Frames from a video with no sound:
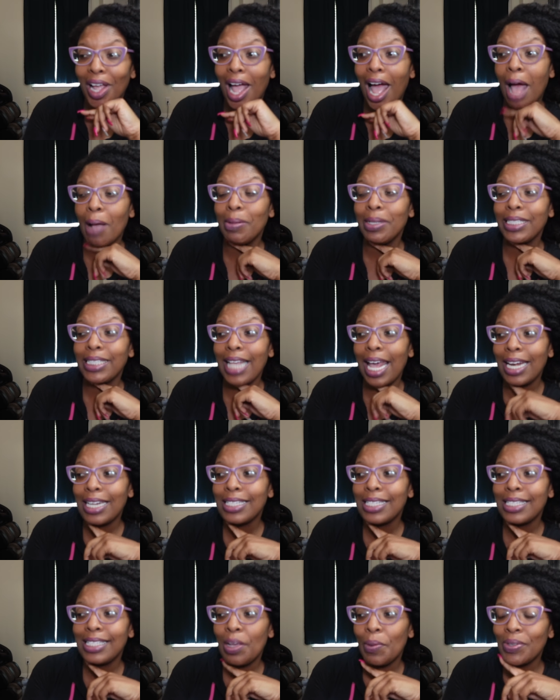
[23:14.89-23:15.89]
I'm
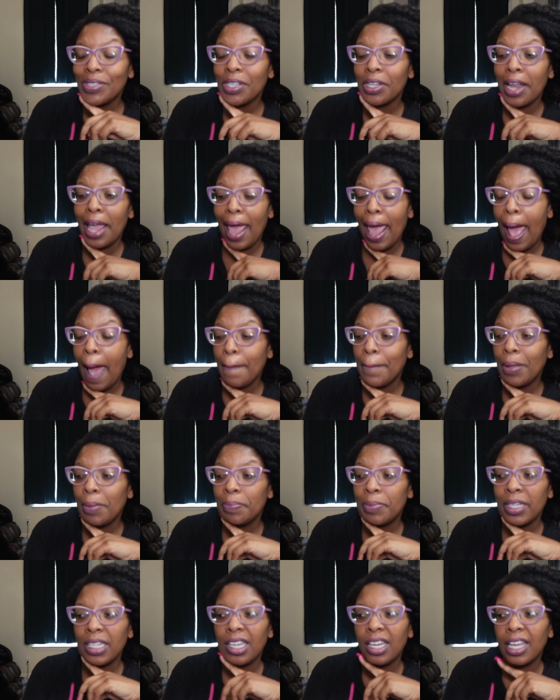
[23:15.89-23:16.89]
excited to see what's gonna
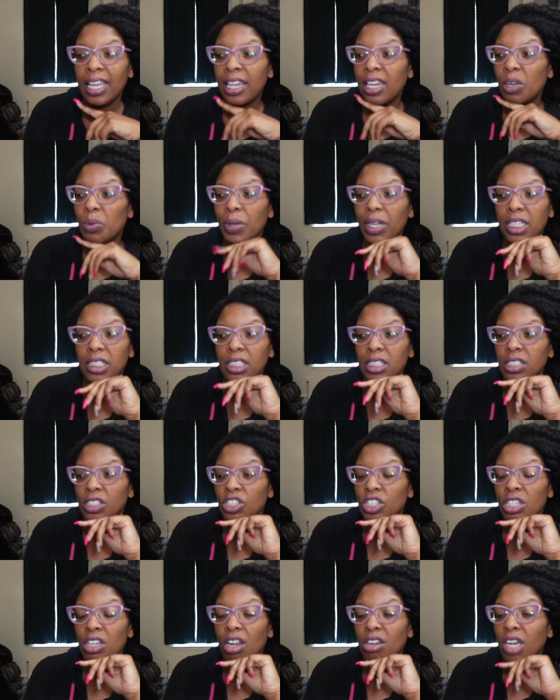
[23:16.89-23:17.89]
happen. But yeah, Eloise is
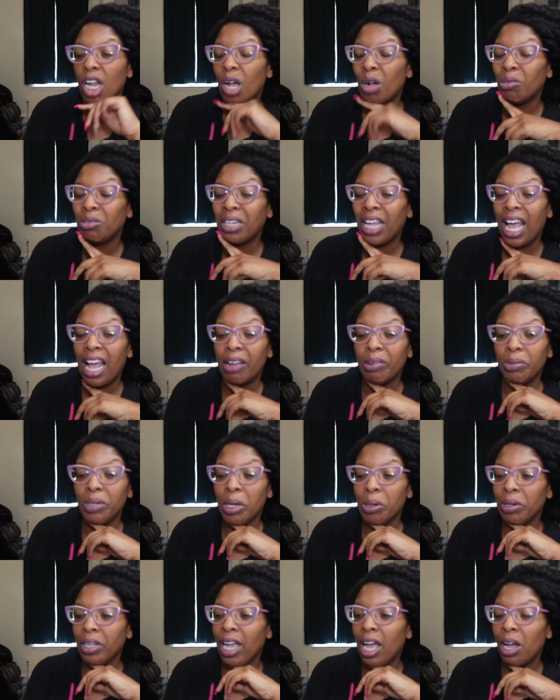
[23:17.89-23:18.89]
she a long down
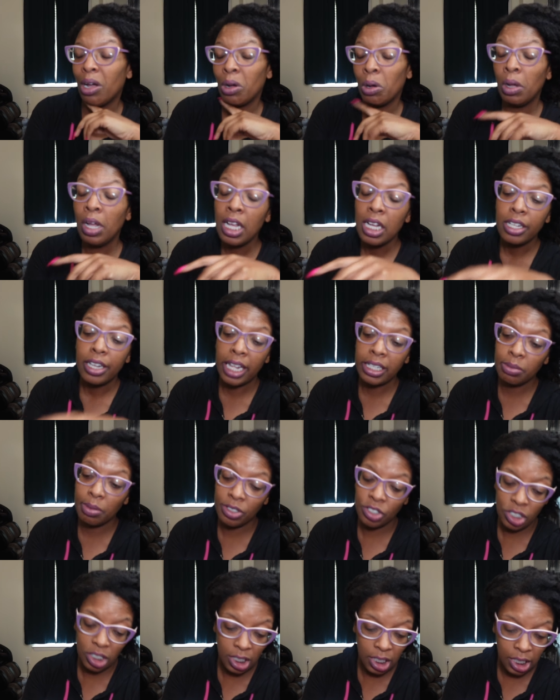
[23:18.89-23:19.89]
dirty hoe. That's
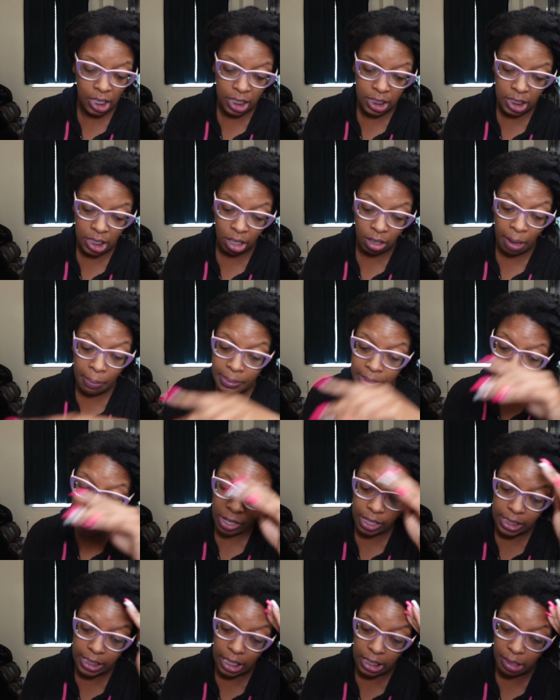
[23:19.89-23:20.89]
what she is. So I'm
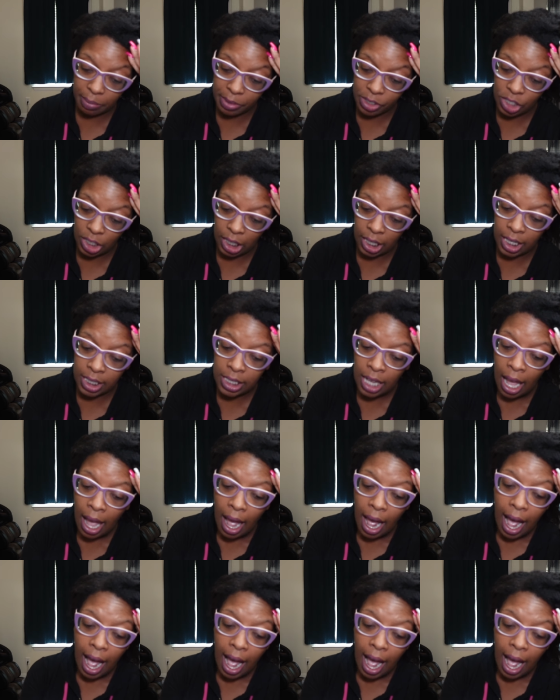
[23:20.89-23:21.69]
sorry to say that, but she is.